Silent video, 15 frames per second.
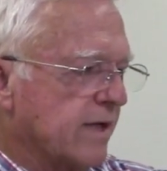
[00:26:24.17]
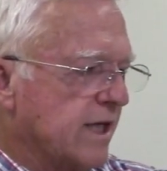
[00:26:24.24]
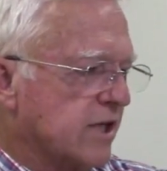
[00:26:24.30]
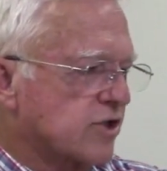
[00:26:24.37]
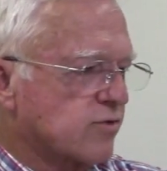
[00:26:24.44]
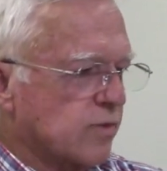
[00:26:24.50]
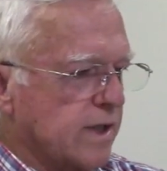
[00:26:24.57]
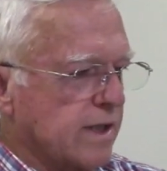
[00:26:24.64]

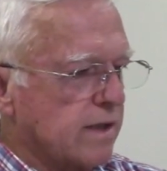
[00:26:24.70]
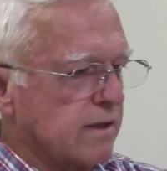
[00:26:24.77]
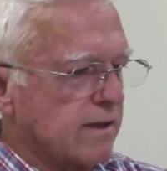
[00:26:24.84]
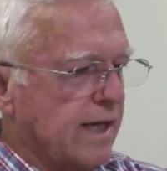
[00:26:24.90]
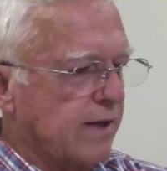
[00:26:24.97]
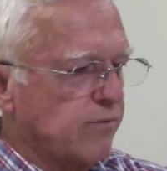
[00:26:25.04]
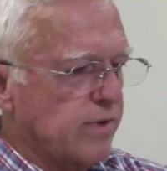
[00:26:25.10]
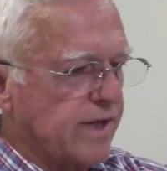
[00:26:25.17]
Israel,
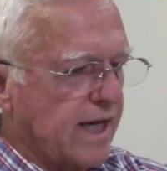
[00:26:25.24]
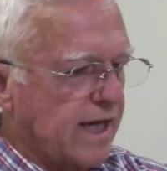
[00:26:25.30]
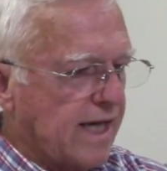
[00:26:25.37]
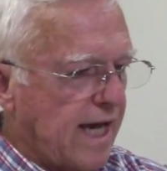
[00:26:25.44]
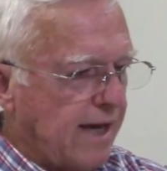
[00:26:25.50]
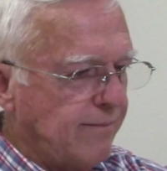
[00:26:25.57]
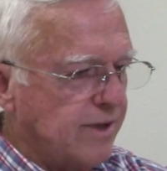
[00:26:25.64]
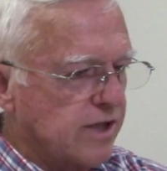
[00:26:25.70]
and when they
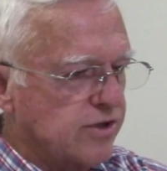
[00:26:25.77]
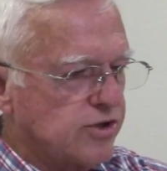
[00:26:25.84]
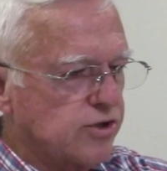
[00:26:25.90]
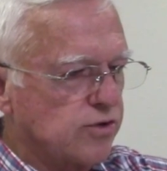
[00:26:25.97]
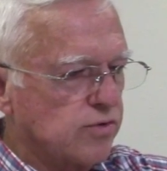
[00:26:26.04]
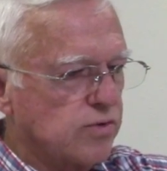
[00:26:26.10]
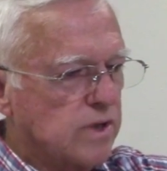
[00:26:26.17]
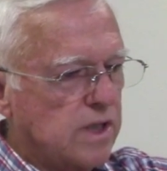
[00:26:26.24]
came
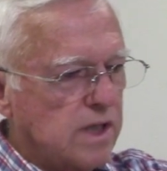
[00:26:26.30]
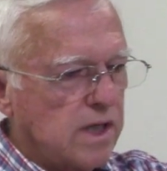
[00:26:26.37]
into